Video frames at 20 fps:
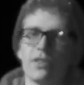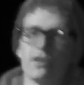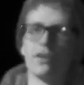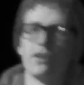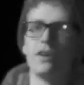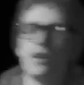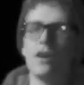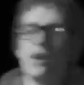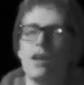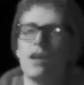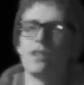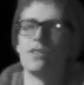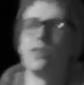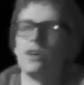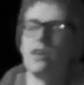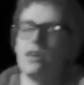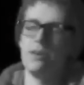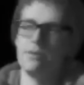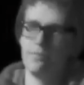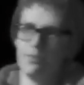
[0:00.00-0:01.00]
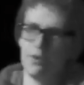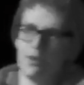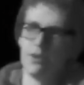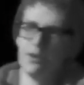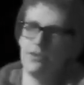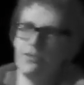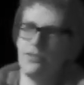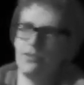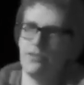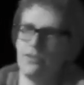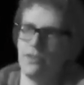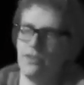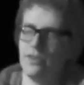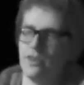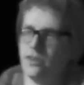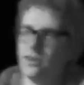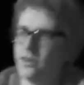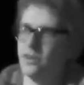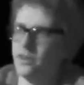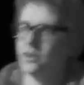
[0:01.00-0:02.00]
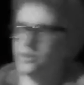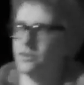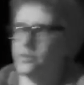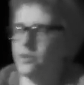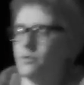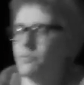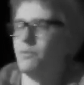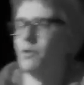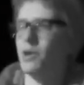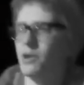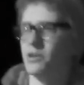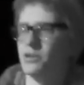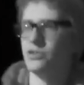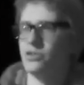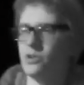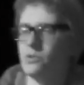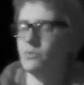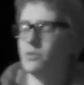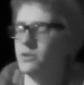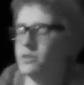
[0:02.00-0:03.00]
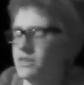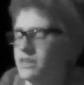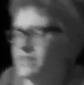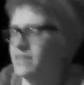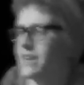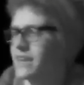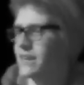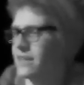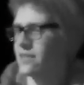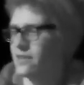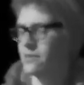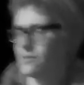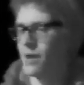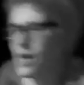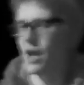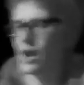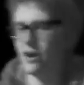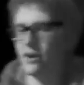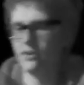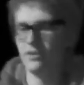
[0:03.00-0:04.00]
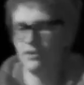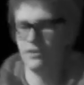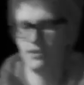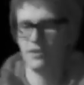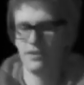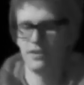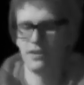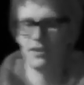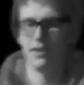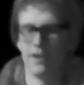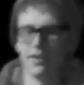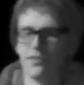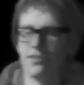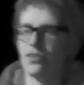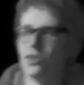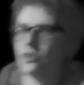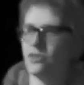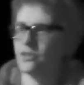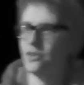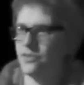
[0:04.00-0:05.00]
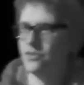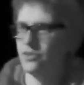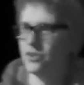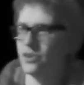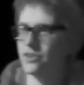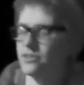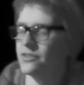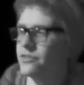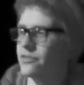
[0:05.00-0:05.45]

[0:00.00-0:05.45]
that the impulse to punish someone, to kick them out, if they're living on the